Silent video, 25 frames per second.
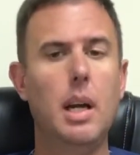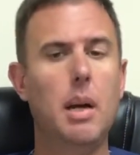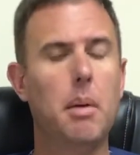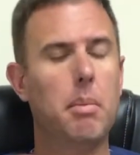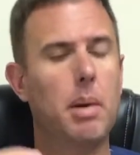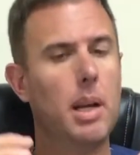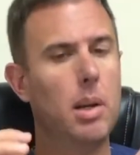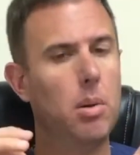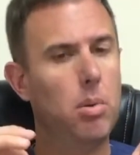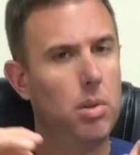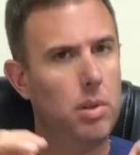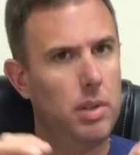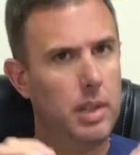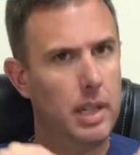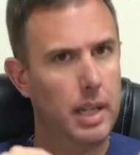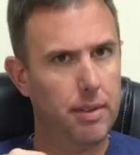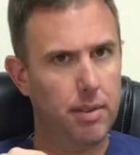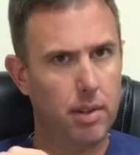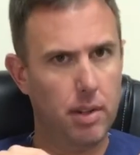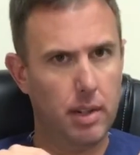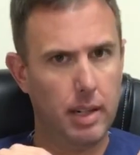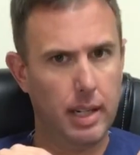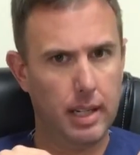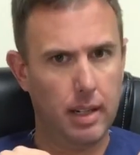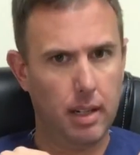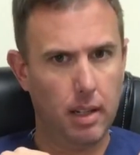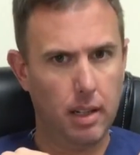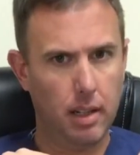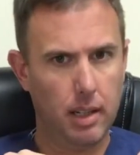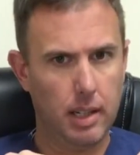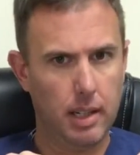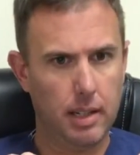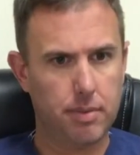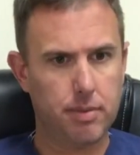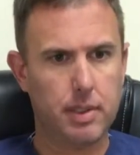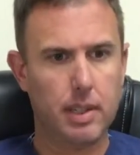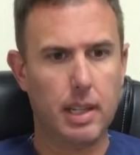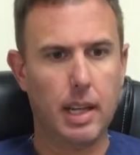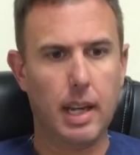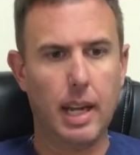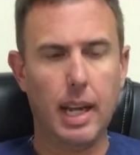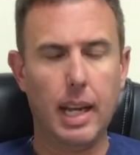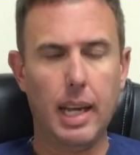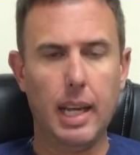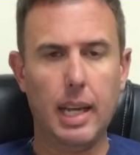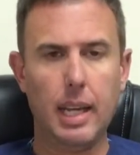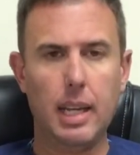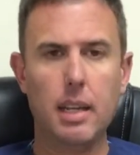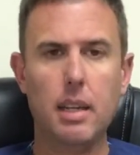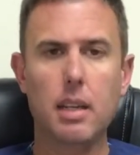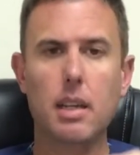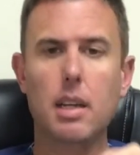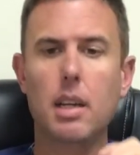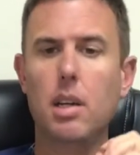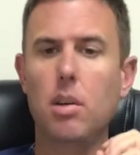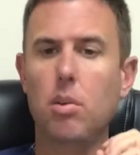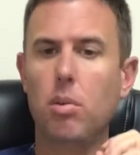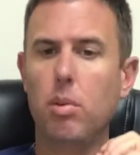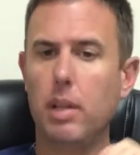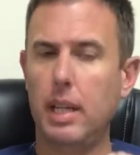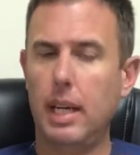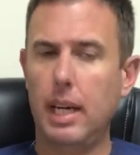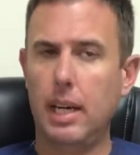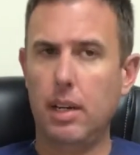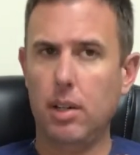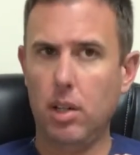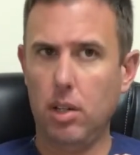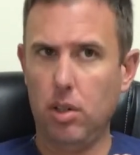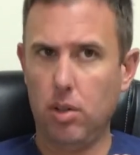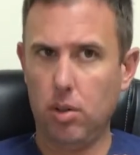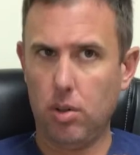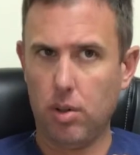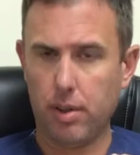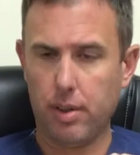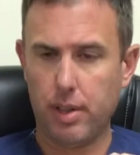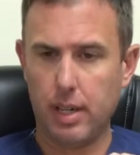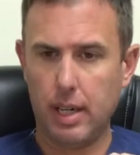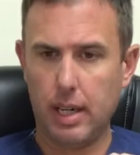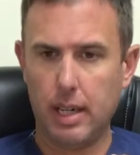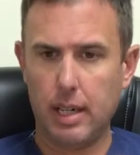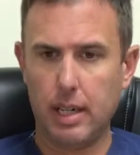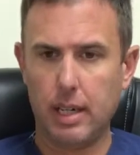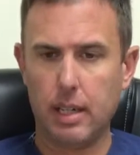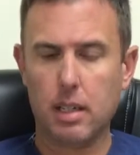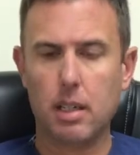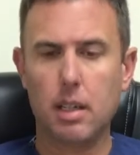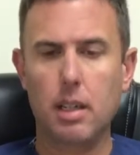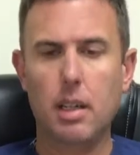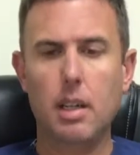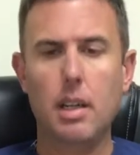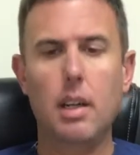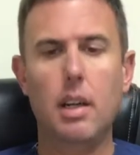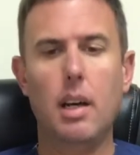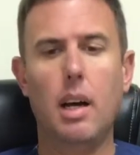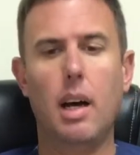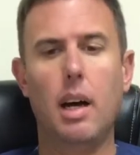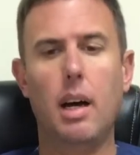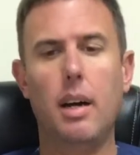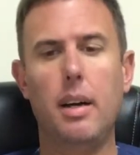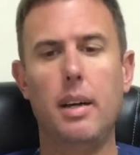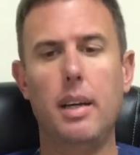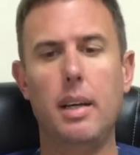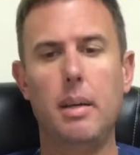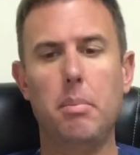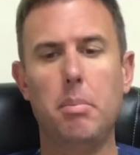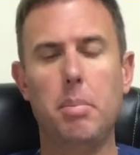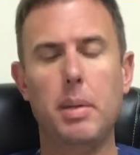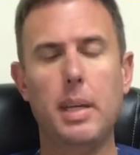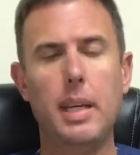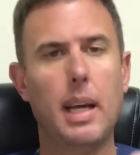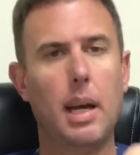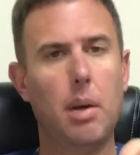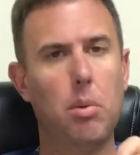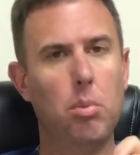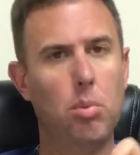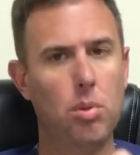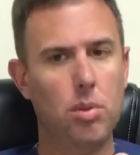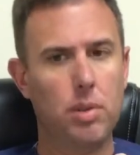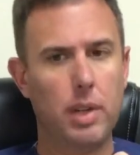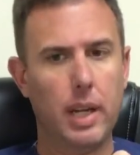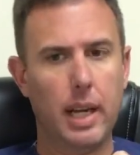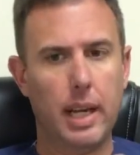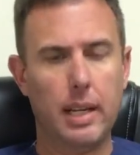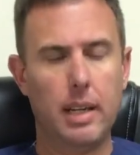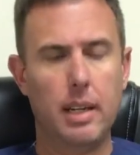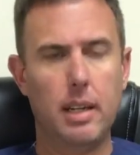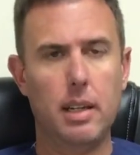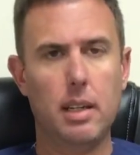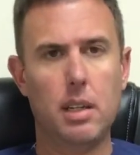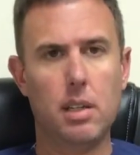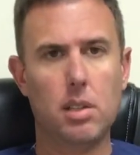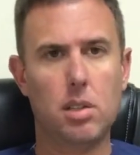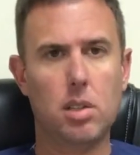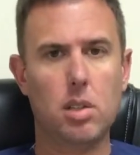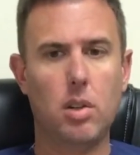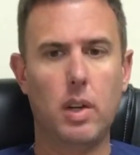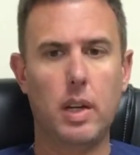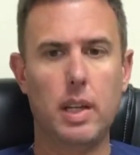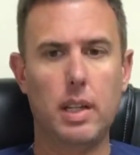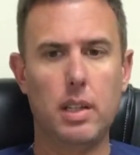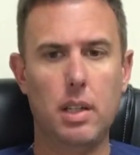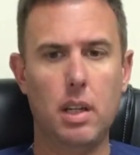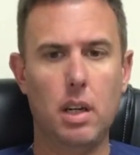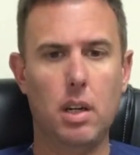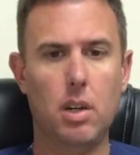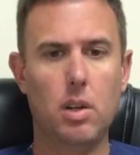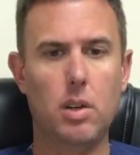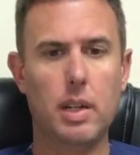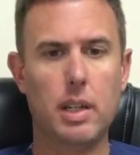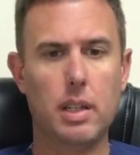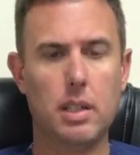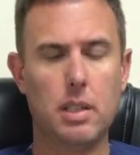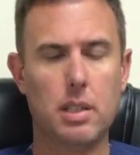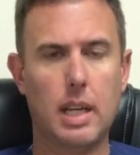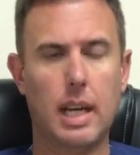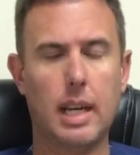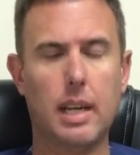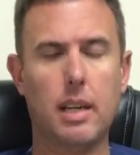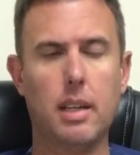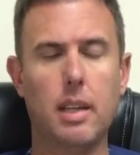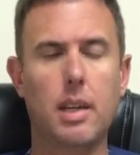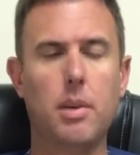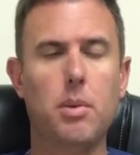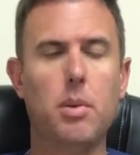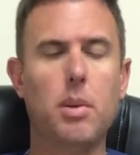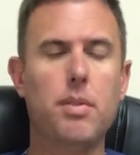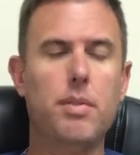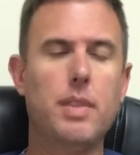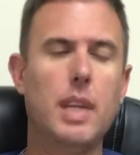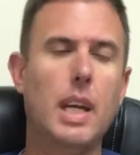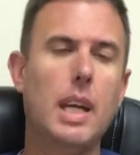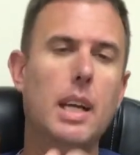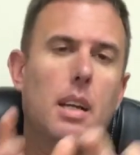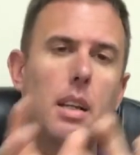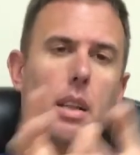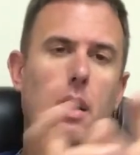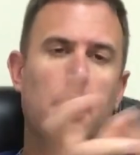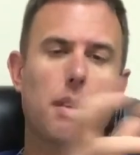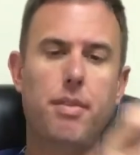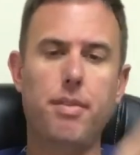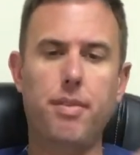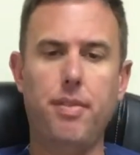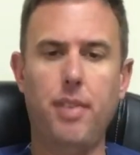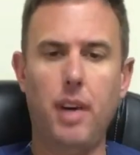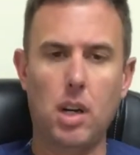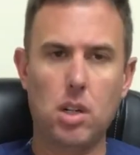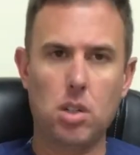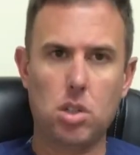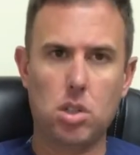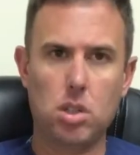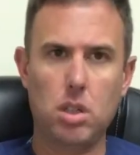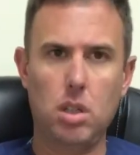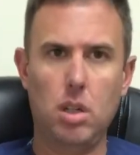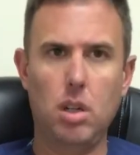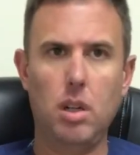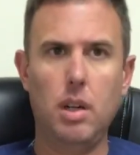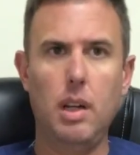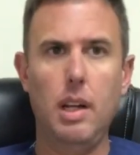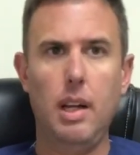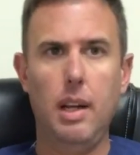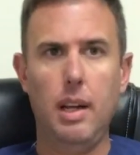But I will never add a lift, A, without an orthotic, and B, I won't add it until I know exactly that we've taken the functional